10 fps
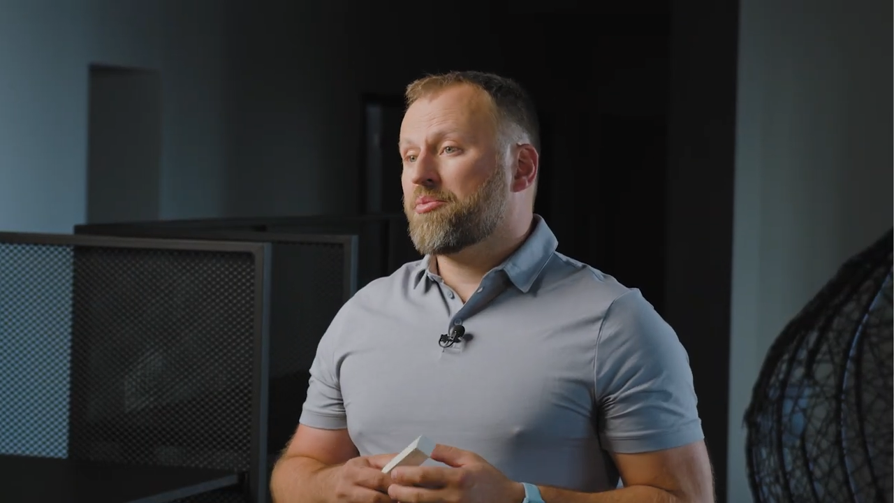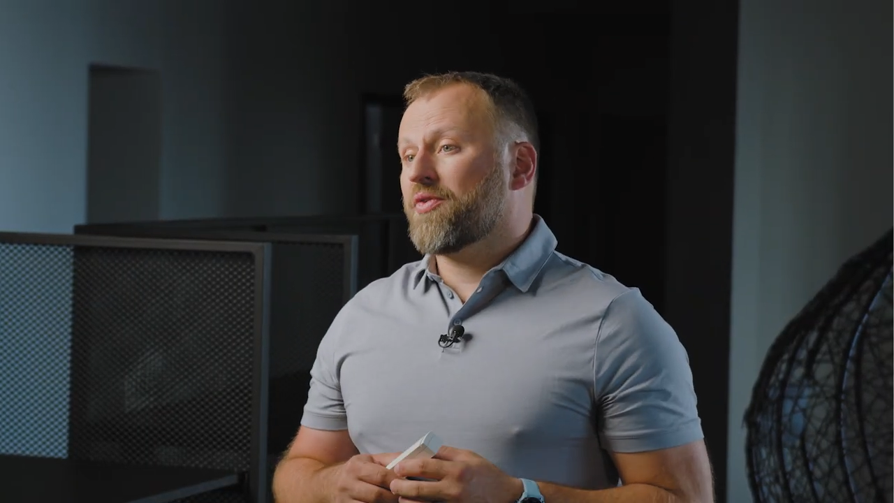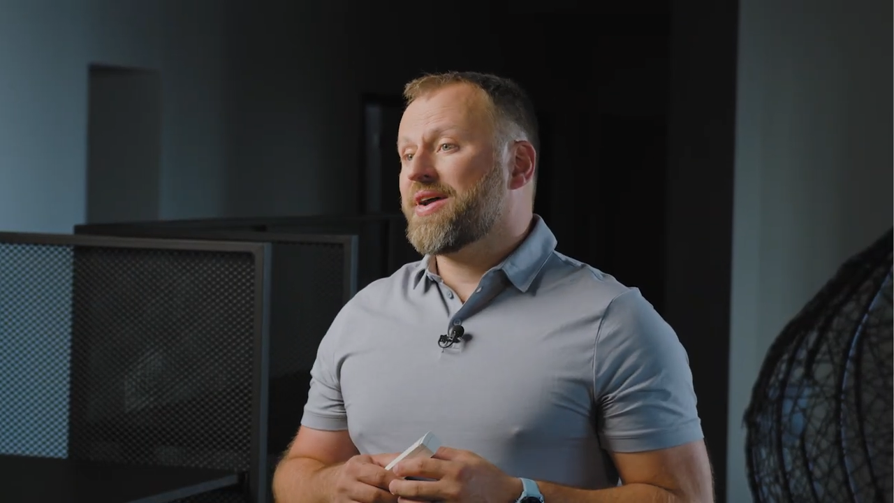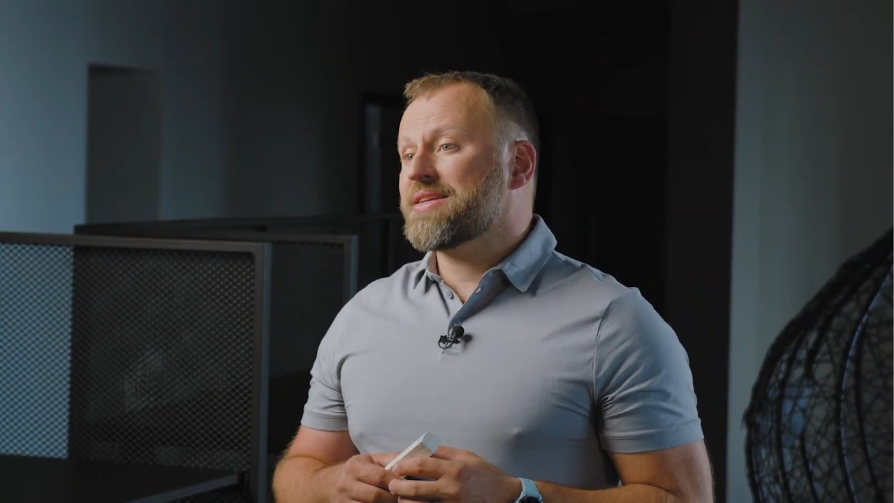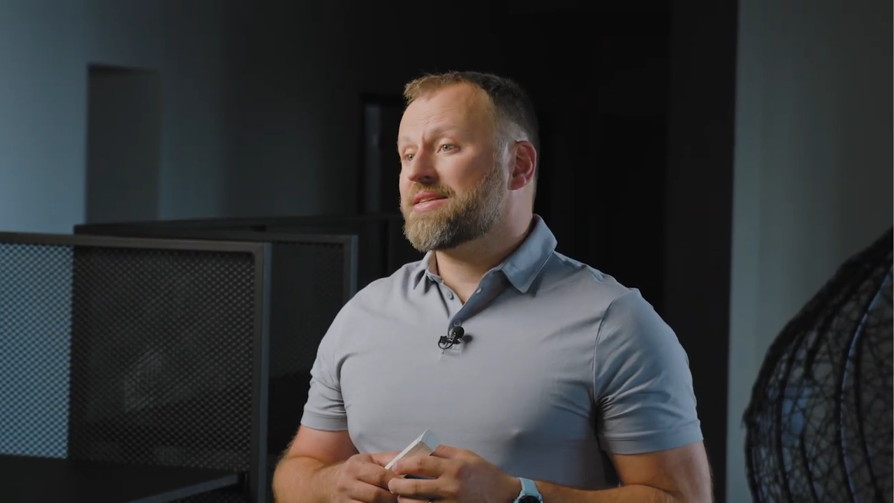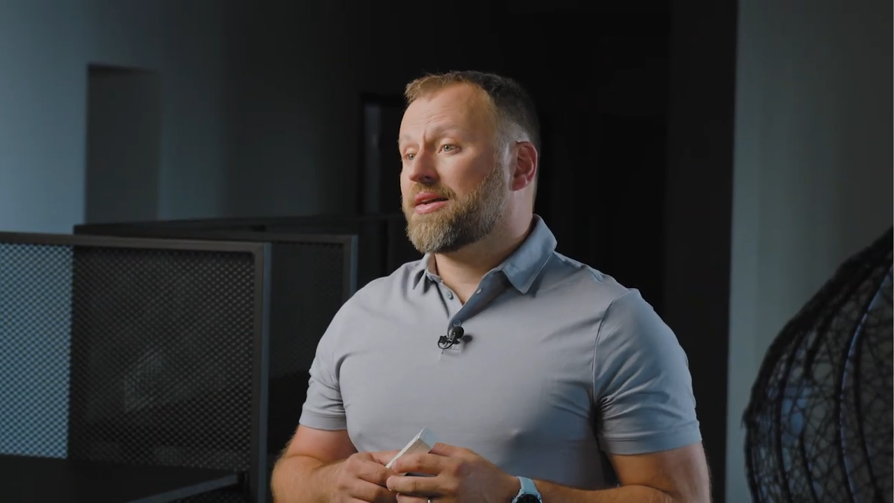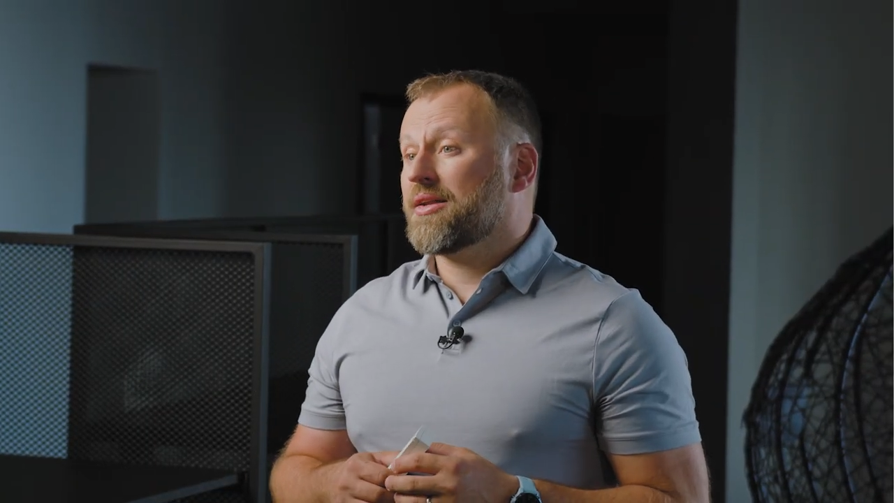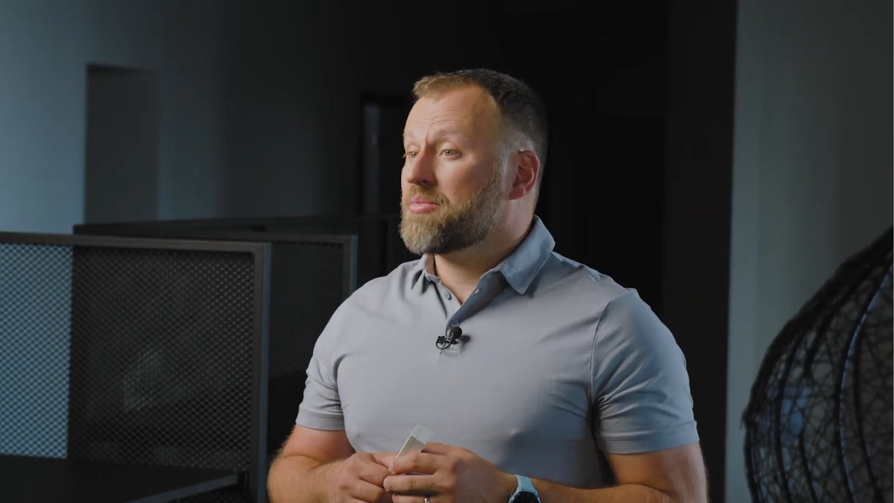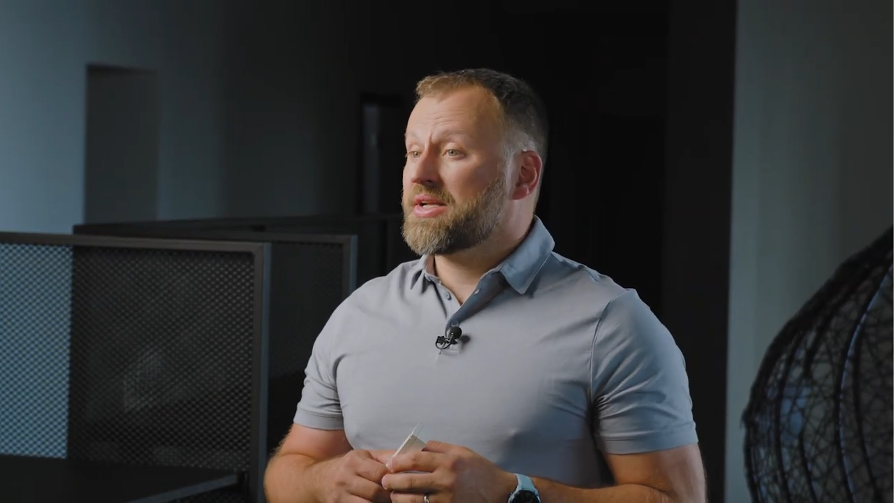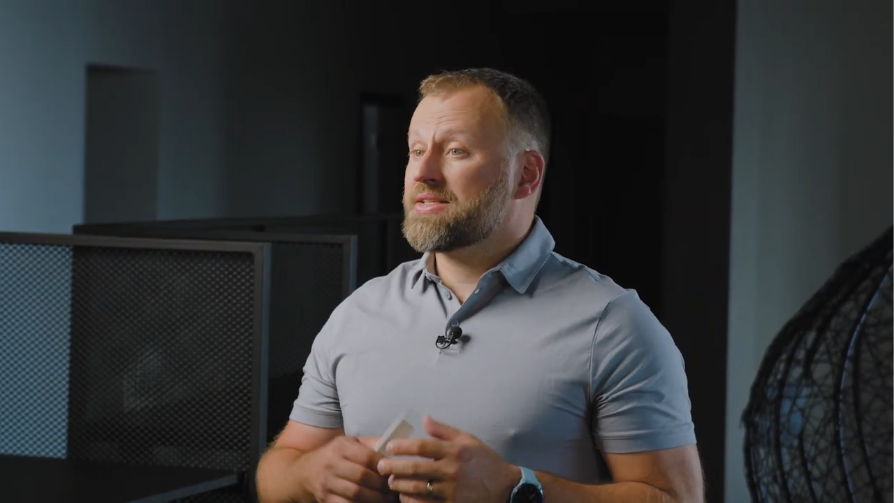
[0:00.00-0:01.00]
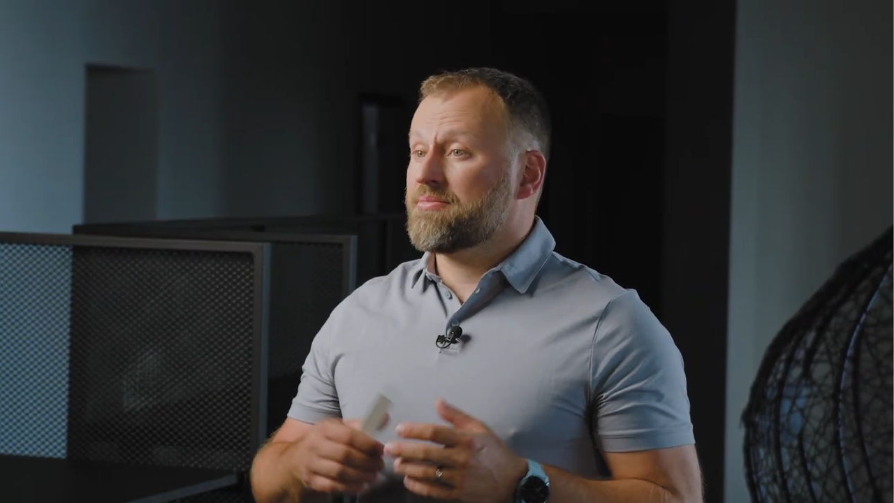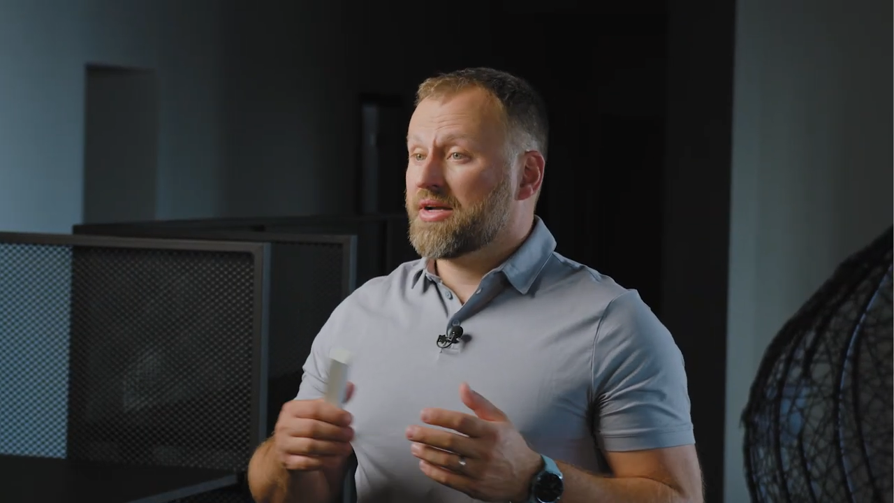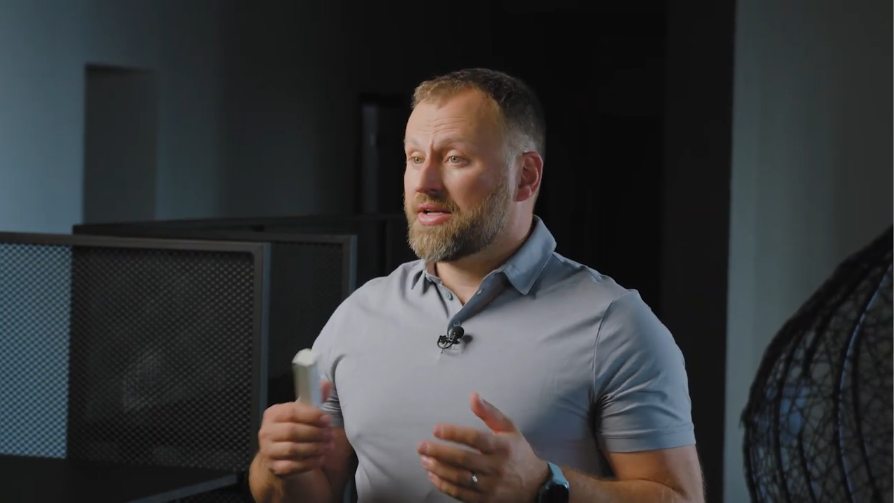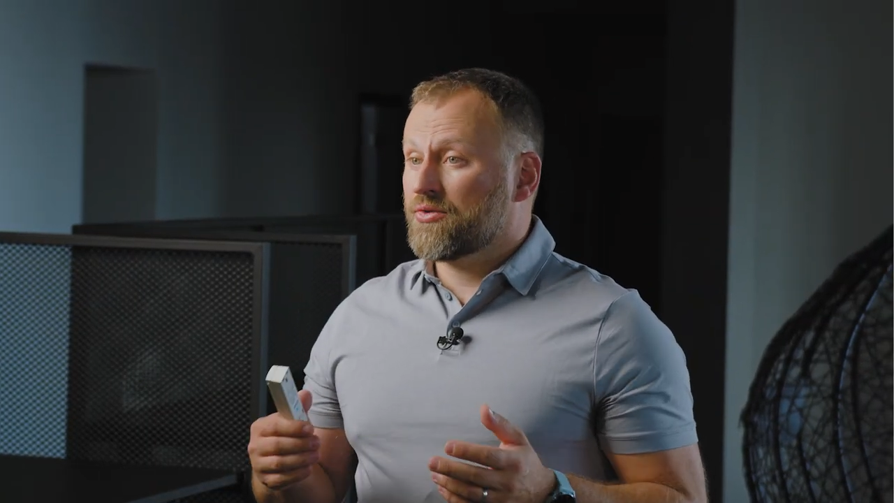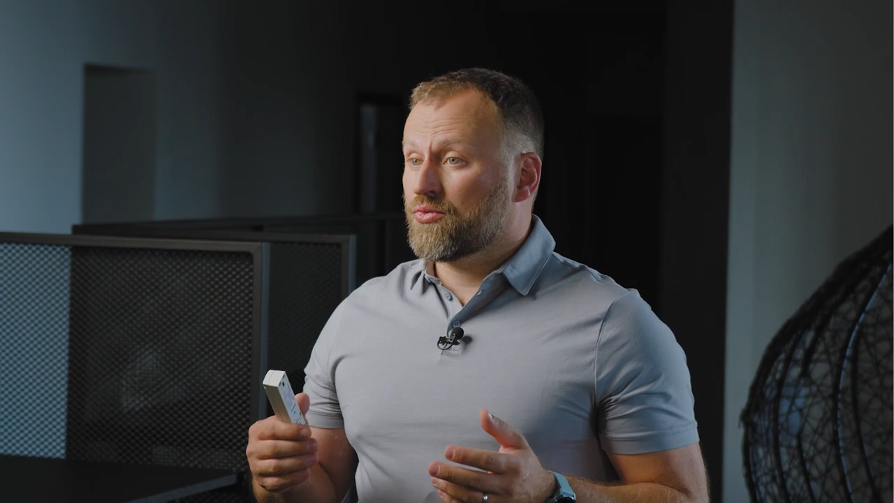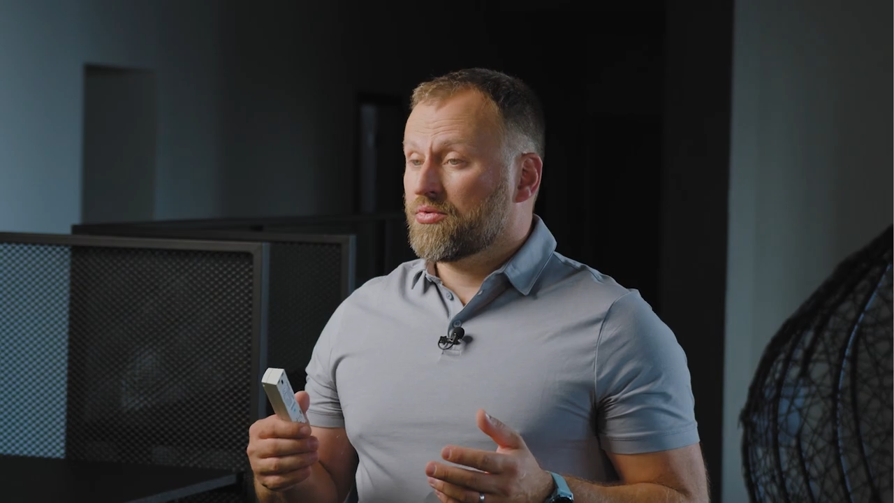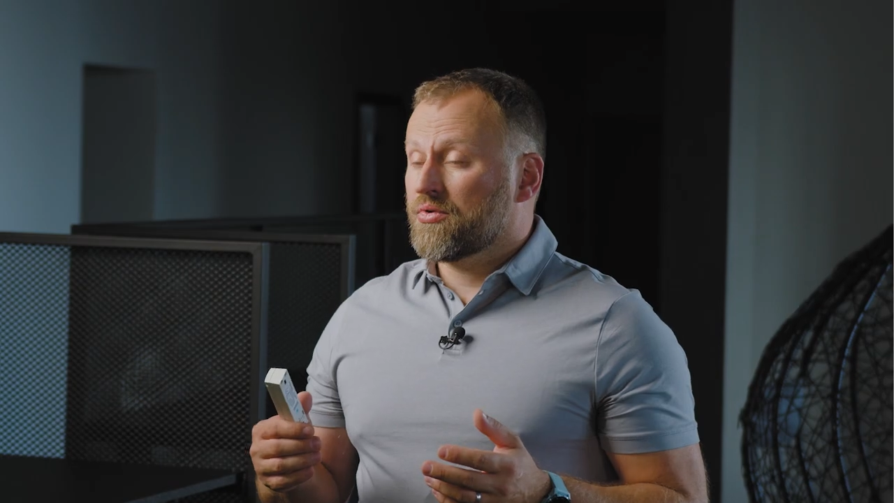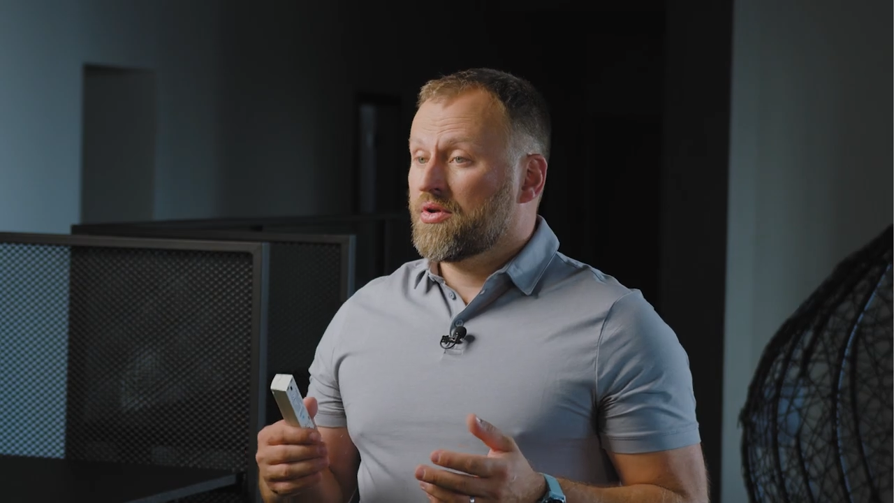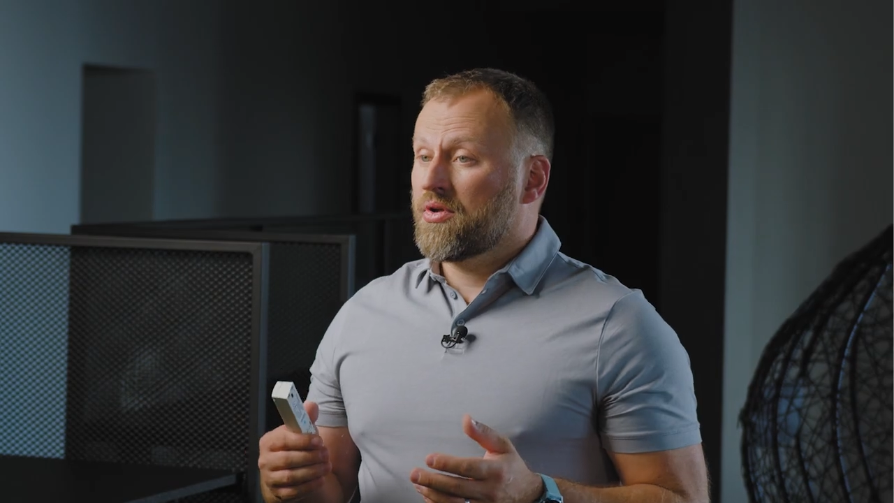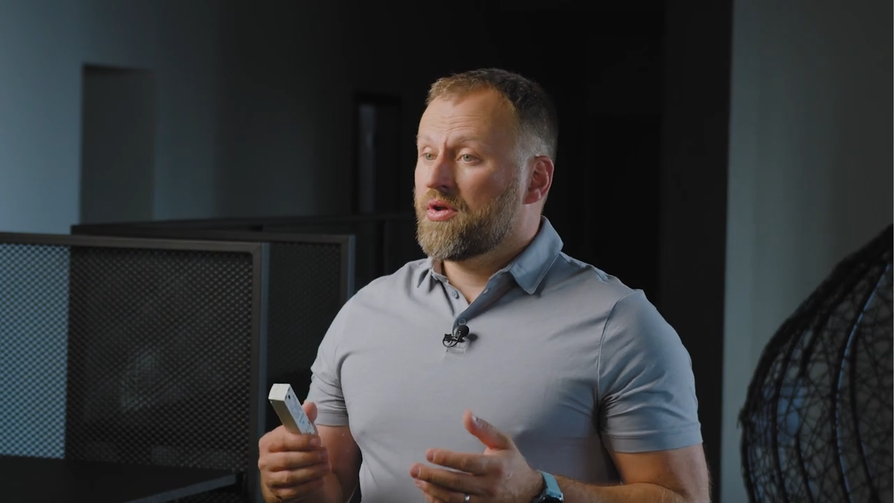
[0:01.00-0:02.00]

account. All